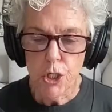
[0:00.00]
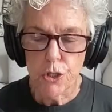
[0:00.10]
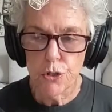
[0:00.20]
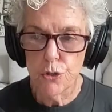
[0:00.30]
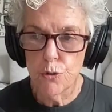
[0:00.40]

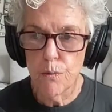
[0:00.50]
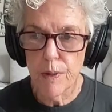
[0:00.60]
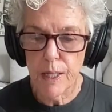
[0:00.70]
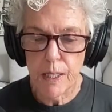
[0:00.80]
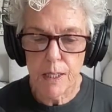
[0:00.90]
You
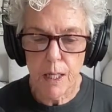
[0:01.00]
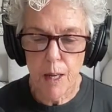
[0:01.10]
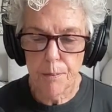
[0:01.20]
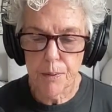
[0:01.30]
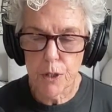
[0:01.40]
might
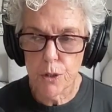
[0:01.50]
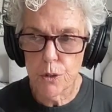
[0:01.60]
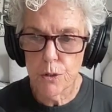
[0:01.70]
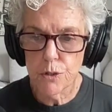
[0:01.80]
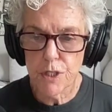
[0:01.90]

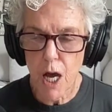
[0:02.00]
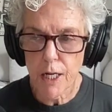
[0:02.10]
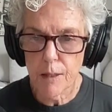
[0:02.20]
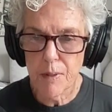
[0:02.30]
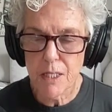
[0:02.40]
upload
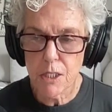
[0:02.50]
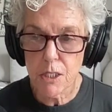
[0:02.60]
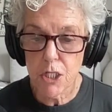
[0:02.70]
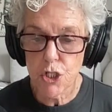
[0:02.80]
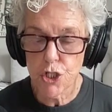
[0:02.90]
documents
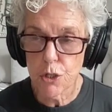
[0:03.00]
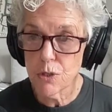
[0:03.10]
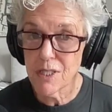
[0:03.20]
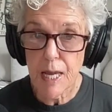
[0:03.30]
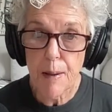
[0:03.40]
that show
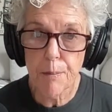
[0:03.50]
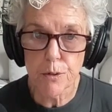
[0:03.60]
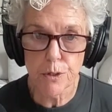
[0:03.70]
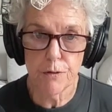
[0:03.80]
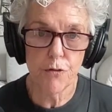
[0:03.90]

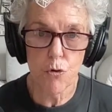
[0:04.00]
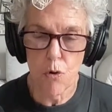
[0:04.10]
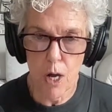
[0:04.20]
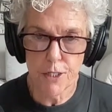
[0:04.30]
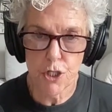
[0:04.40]
samples of
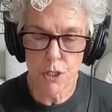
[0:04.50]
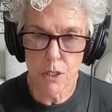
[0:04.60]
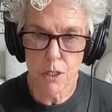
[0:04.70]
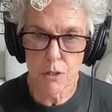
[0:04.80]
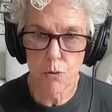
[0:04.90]

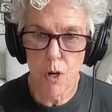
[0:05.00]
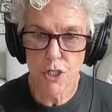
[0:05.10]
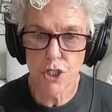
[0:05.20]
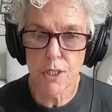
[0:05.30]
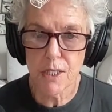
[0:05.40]
garages,
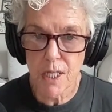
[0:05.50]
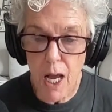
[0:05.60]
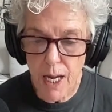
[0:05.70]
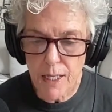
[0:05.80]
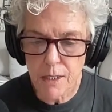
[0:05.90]
garage
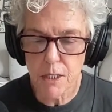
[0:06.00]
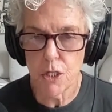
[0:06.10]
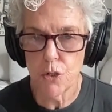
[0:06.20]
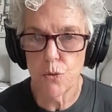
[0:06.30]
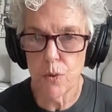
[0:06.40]
designs
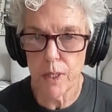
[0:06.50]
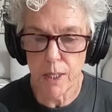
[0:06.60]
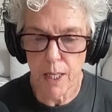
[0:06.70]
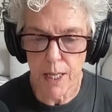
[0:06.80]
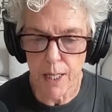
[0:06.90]
that you really
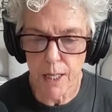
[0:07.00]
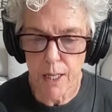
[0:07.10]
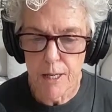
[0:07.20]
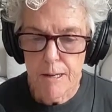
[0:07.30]
like.